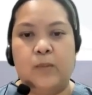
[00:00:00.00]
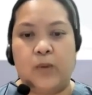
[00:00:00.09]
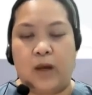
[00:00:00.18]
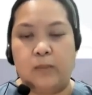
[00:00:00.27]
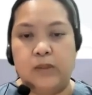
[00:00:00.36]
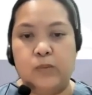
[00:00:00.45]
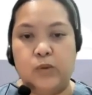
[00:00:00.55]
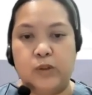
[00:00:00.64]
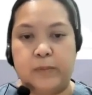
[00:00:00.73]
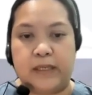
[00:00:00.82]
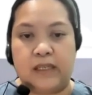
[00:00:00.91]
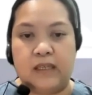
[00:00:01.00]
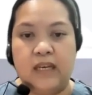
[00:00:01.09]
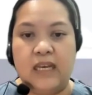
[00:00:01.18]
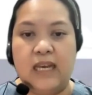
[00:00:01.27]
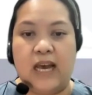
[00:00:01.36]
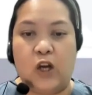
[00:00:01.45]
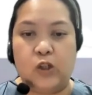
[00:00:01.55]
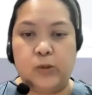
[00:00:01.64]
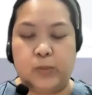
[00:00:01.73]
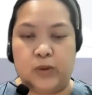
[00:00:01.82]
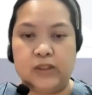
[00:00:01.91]
problem would be
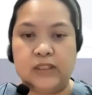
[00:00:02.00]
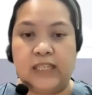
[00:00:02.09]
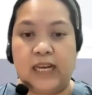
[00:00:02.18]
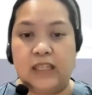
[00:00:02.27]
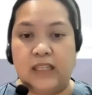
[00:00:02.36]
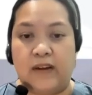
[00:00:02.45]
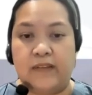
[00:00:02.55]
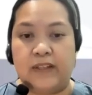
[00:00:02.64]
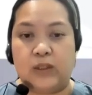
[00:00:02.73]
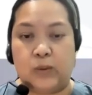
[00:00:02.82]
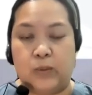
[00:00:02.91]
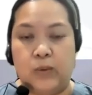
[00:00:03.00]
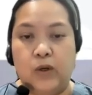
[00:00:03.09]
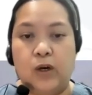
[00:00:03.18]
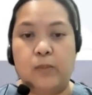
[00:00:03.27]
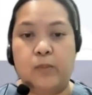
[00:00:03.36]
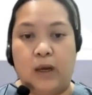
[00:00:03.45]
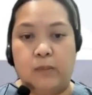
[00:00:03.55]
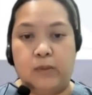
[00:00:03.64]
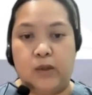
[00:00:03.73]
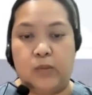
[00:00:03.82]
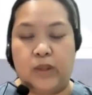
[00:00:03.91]
output secondary to
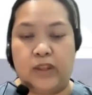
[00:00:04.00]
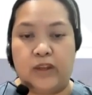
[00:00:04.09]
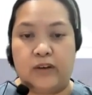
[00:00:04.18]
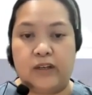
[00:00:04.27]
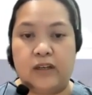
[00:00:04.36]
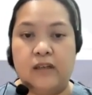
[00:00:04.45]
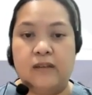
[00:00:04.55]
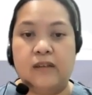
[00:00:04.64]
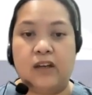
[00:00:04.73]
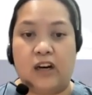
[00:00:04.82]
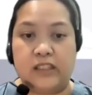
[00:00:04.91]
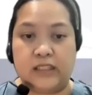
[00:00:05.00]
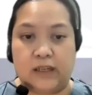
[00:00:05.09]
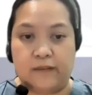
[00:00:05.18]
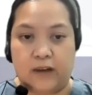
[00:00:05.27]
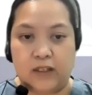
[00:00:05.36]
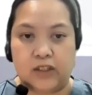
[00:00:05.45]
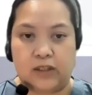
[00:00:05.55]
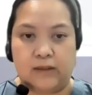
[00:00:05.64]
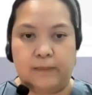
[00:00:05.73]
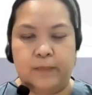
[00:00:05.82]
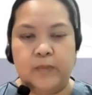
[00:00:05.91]
problem with your cardiac
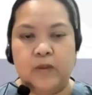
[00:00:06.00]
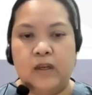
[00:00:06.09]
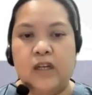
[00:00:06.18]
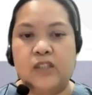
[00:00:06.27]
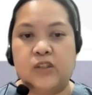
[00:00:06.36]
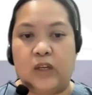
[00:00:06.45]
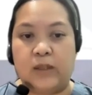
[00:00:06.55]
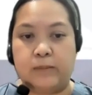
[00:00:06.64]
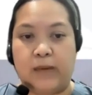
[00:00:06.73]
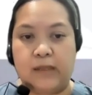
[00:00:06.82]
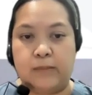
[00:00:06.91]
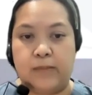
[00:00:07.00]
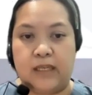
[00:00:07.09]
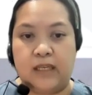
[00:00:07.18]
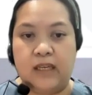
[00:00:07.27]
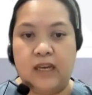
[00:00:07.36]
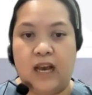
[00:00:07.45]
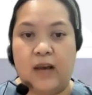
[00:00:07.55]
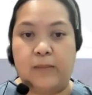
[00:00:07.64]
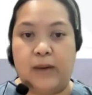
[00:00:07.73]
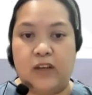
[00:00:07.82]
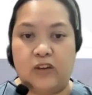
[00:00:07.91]
function. So it might be a
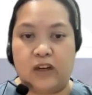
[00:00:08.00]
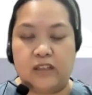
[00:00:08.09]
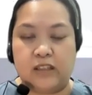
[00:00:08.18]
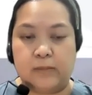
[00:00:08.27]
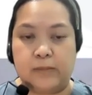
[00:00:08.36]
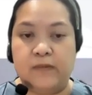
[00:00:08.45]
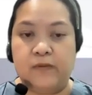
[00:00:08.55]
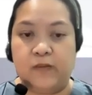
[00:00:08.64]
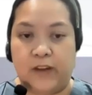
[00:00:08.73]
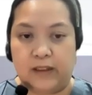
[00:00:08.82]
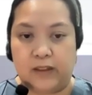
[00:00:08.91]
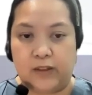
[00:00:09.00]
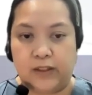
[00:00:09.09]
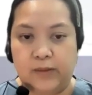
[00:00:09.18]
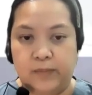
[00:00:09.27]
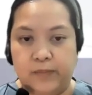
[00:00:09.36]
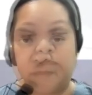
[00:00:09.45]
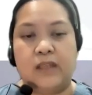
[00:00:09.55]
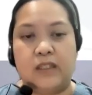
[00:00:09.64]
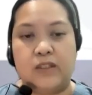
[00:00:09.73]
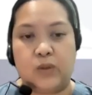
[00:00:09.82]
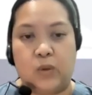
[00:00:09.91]
myocardial pump failure,
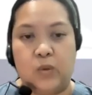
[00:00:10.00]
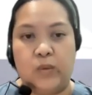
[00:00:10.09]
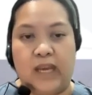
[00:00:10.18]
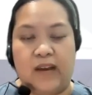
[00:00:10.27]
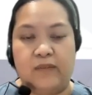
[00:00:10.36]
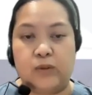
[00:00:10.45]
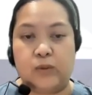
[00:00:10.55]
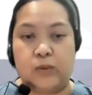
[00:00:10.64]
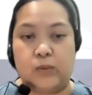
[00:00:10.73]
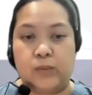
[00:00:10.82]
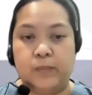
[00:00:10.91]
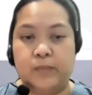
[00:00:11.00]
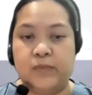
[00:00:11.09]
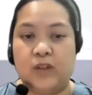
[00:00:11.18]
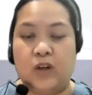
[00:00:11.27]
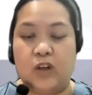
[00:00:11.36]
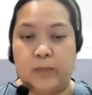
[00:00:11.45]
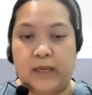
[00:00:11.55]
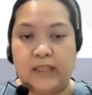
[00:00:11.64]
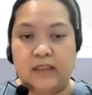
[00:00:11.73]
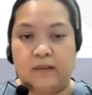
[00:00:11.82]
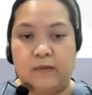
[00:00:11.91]
and so we have to
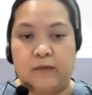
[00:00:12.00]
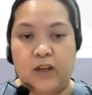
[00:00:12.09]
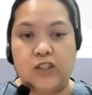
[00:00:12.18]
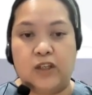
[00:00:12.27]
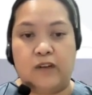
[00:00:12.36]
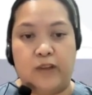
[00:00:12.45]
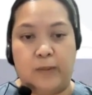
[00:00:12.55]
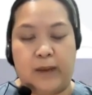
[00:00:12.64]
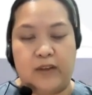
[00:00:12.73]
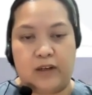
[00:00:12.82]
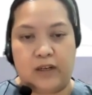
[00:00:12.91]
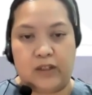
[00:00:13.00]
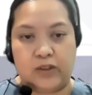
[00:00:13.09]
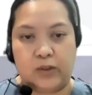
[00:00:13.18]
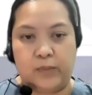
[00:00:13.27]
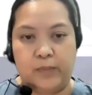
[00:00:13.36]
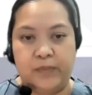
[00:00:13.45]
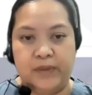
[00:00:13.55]
augment the function of the myocardium.